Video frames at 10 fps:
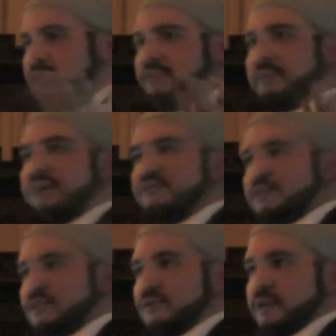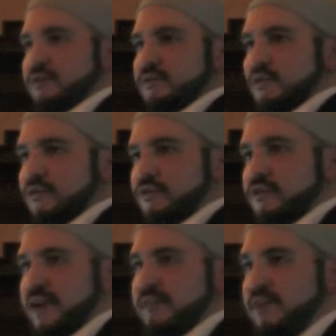believes the basic unit of
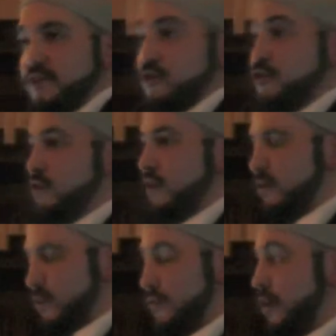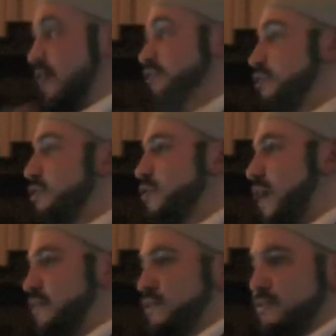society is the
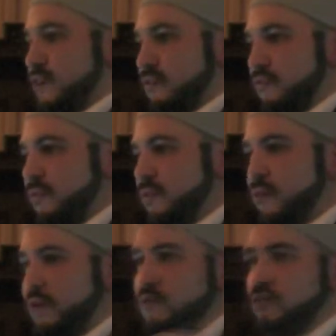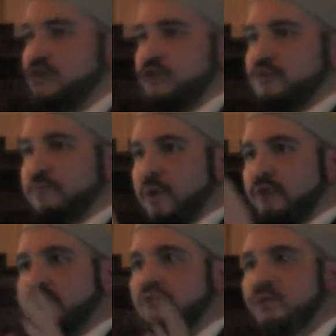society itself. We're all just
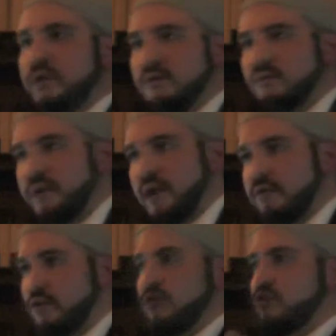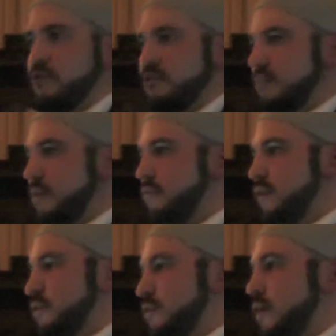spokes in the wheel. We have no choice about
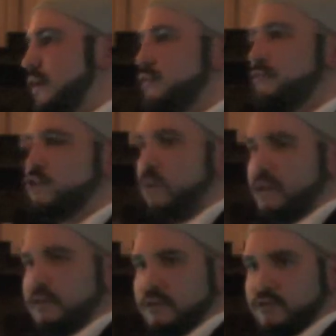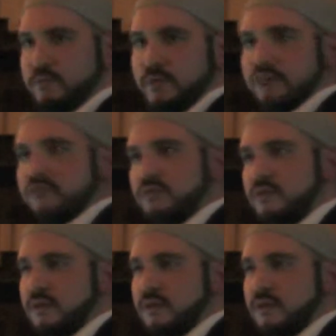things. Our individuality is suppressed.